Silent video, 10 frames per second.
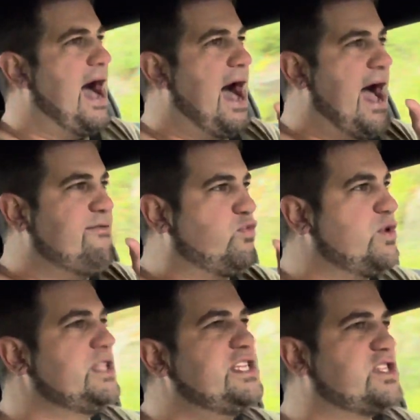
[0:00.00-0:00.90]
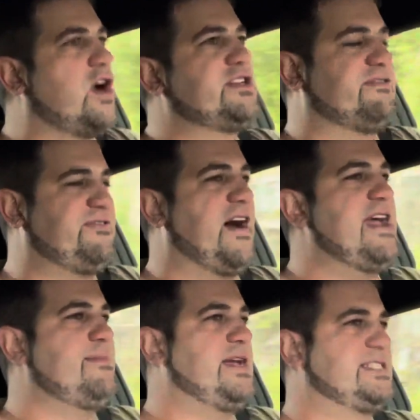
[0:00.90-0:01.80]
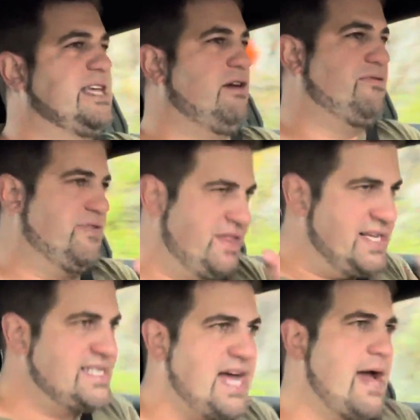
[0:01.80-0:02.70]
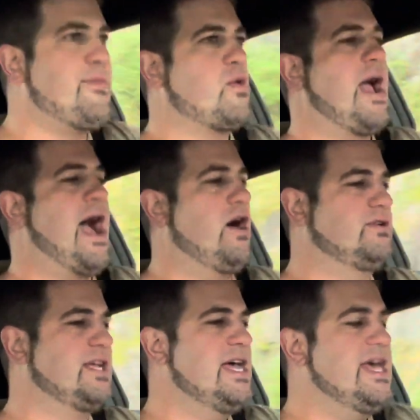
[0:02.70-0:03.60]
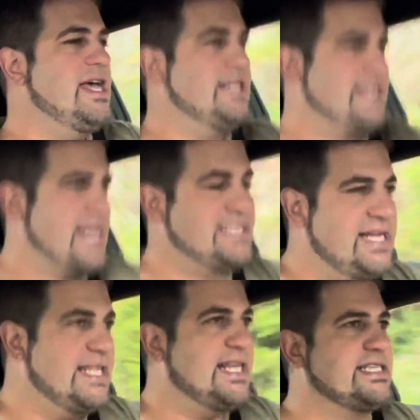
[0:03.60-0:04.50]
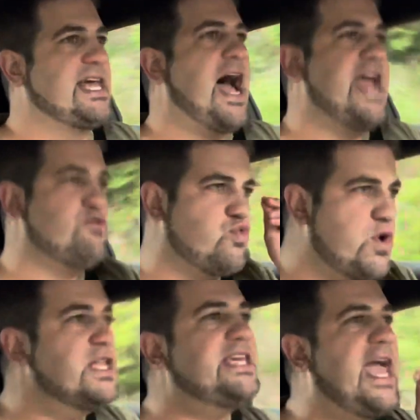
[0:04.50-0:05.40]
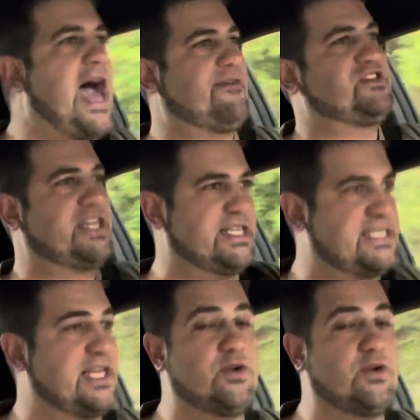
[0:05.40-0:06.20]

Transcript: I've really started to find myself this time around testing this. I really have to consider